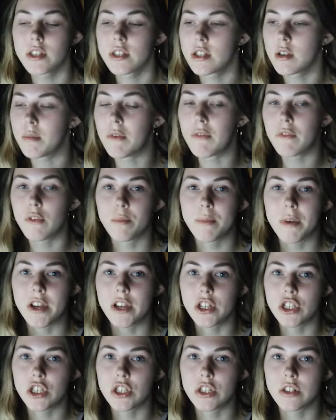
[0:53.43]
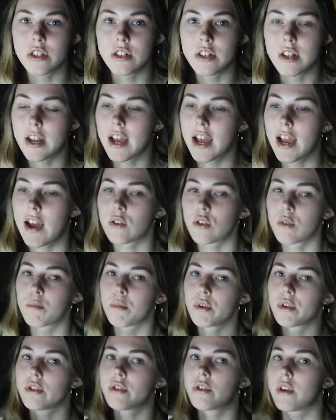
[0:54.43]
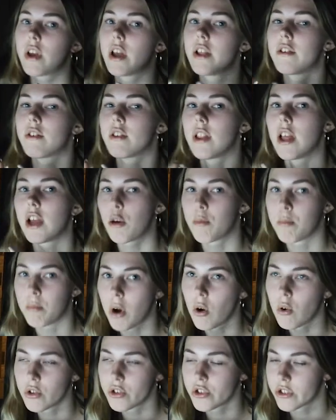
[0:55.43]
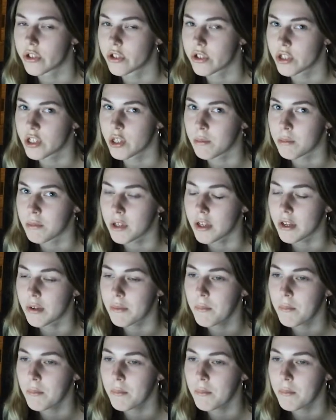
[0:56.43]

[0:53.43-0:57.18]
some information and I have to put together in like a poster or something.